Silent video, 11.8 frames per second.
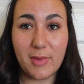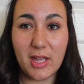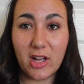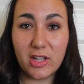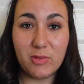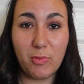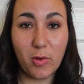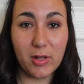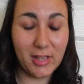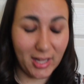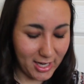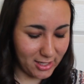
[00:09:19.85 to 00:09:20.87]
my
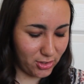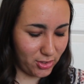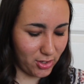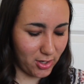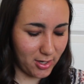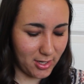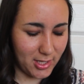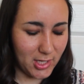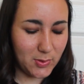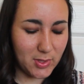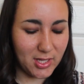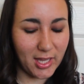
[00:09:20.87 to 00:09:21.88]
Osborne light shirt, and
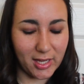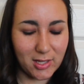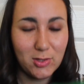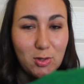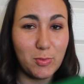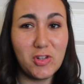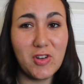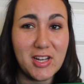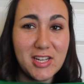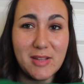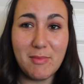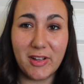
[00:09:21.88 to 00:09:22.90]
this was like super
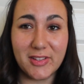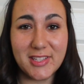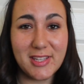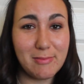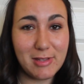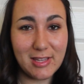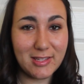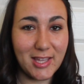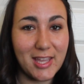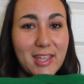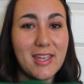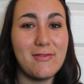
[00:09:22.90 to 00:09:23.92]
trendy among the CPs.
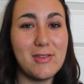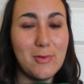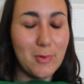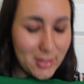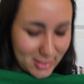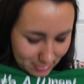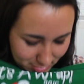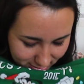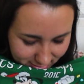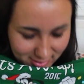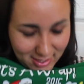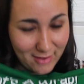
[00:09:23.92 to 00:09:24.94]
Like if you were a CP
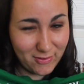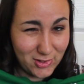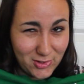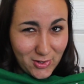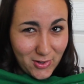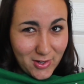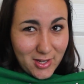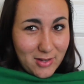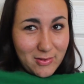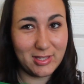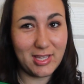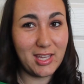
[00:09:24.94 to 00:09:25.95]
and didn't have this shirt,
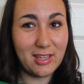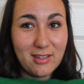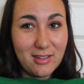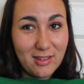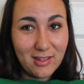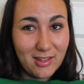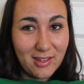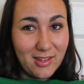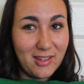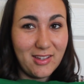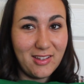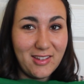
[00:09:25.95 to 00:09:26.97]
it was like
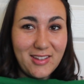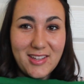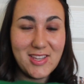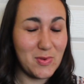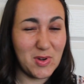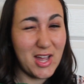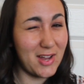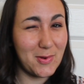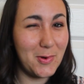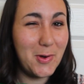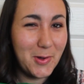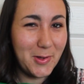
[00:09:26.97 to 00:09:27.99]
you were not cool.